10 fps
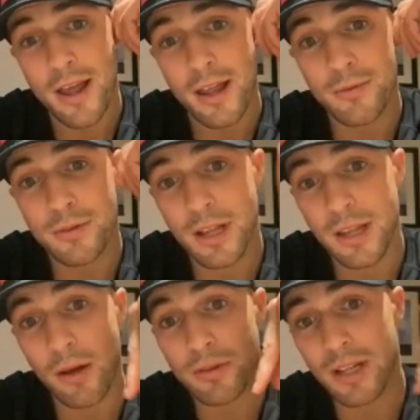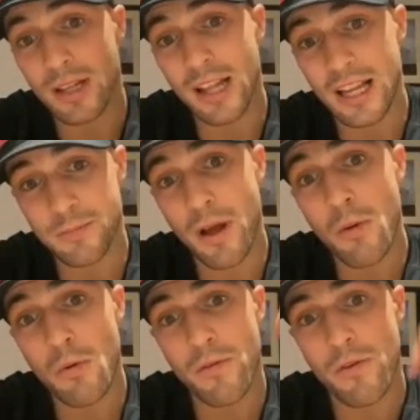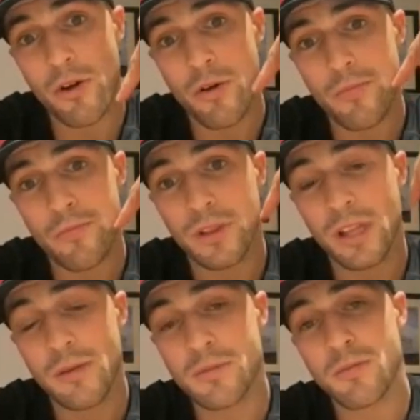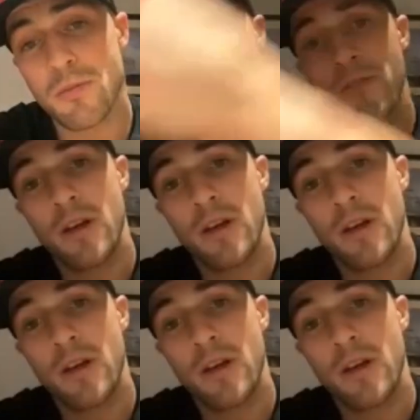That was in the last spar with Liam Smith.